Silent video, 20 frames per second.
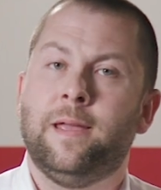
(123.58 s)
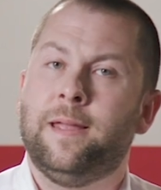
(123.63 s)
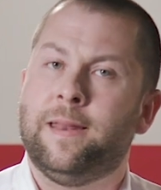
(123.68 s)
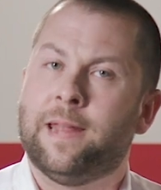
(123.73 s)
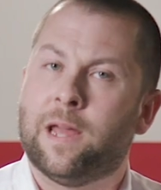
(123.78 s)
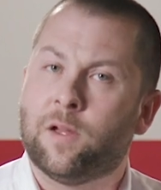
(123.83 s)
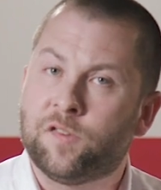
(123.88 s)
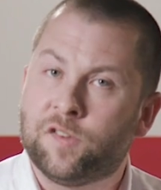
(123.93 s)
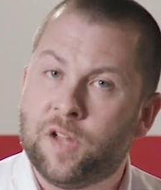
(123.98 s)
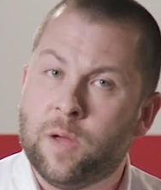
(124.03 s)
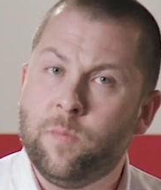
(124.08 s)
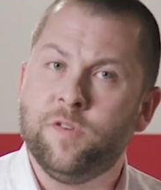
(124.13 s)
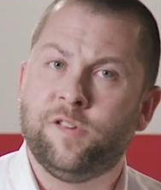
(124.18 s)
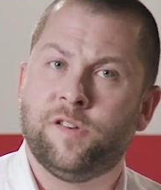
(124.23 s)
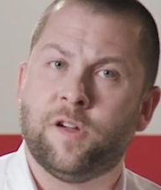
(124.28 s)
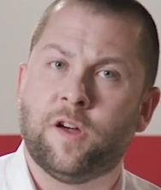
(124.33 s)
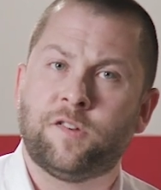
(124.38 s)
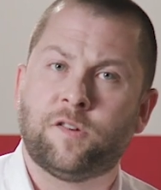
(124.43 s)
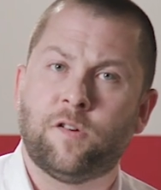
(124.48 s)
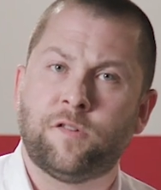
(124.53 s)
Now, some
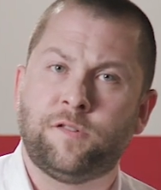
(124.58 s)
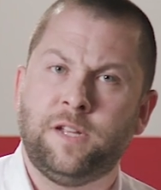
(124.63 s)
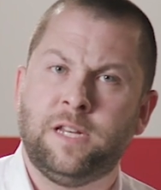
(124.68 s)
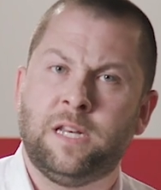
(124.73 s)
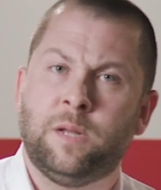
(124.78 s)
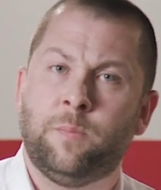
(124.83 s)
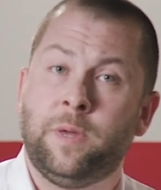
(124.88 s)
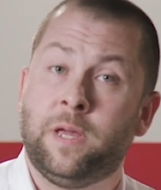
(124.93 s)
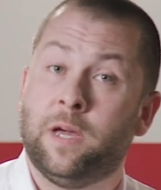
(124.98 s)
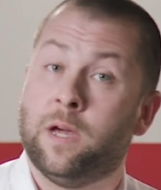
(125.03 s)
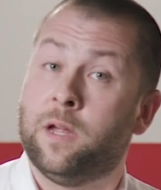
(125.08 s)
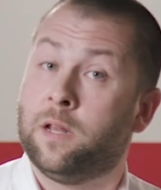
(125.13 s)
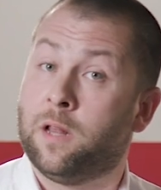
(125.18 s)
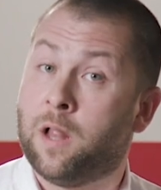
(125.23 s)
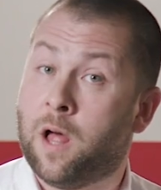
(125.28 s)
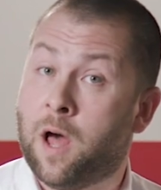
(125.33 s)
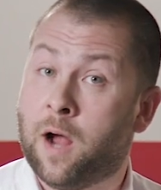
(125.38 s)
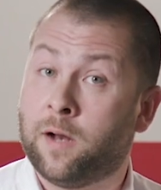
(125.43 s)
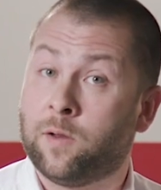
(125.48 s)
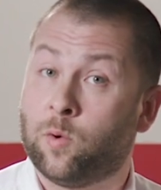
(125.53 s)
adjusters need to be
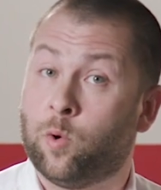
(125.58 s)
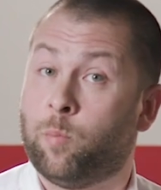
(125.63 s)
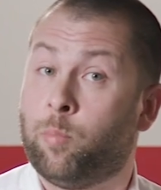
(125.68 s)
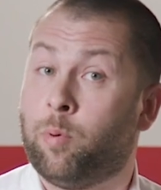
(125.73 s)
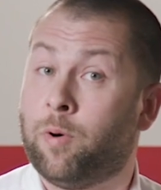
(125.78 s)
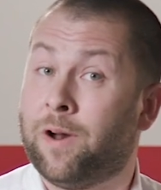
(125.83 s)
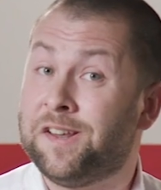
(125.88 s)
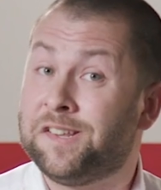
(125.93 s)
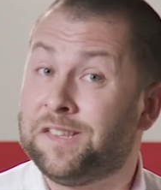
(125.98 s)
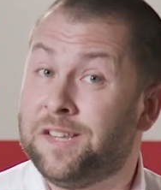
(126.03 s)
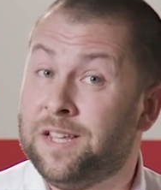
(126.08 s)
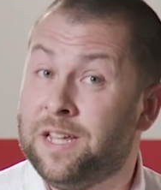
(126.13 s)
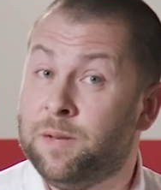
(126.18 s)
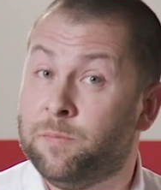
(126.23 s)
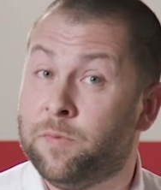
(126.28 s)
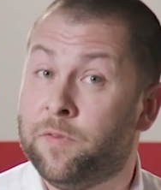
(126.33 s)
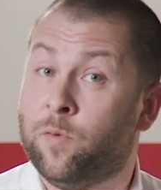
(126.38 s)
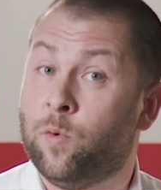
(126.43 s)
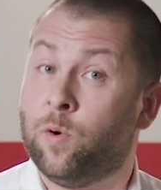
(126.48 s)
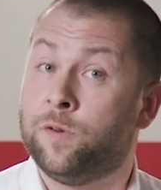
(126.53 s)
unlocked or pressed in
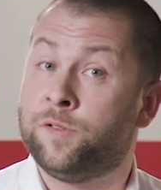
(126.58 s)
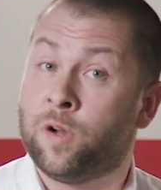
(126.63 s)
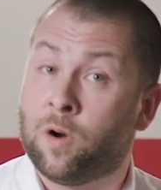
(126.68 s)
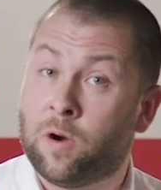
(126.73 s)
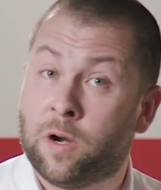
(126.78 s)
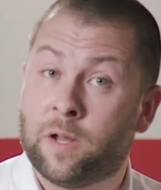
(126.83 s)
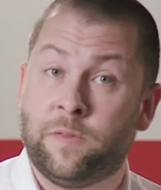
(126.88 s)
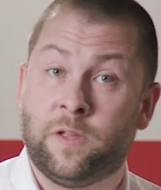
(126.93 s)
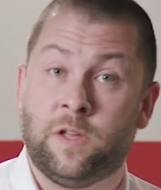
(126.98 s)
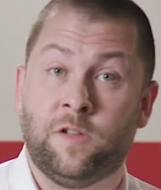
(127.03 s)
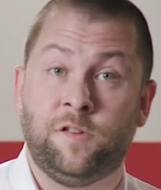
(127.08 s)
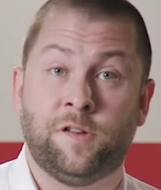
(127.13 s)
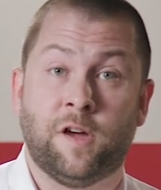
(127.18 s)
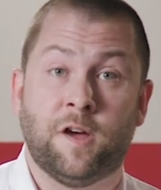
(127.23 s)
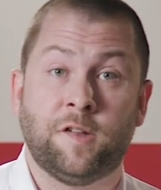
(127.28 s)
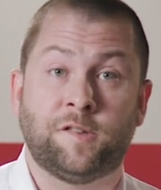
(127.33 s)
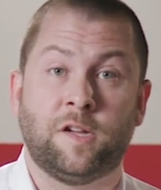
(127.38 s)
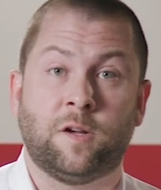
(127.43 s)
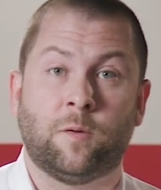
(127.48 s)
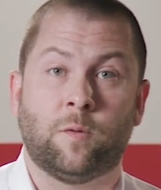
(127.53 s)
before turning the
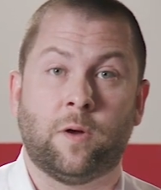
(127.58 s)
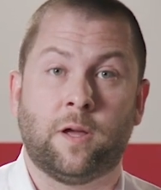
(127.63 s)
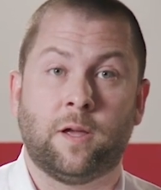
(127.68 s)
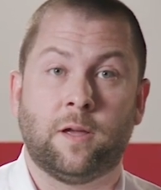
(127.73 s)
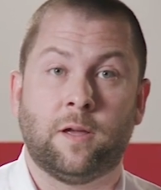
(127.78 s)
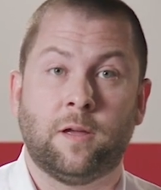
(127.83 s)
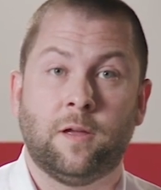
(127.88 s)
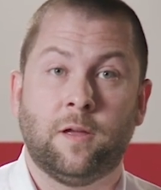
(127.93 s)
adjusting ring.